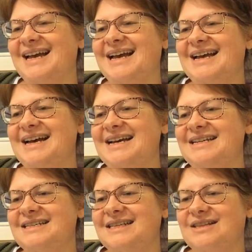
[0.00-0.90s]

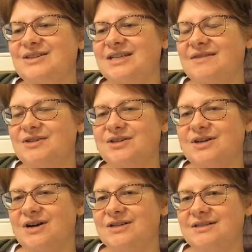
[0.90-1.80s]
And they looked after her
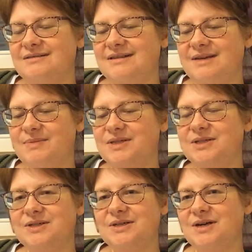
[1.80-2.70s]
garden. They built
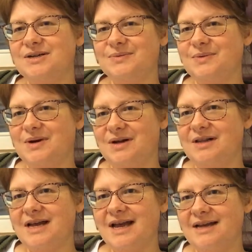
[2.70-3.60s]
her a garden
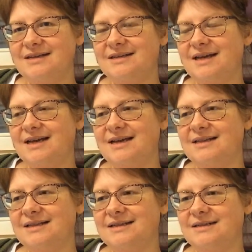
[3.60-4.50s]
wall and
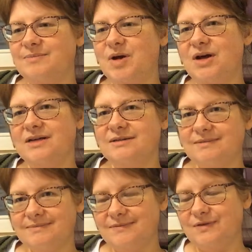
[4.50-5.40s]
a little pond
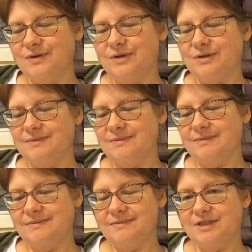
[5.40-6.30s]
for,
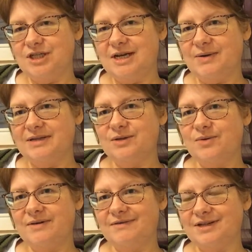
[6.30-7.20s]
she now has
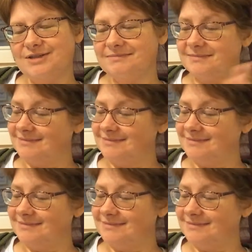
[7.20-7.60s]
koi fish.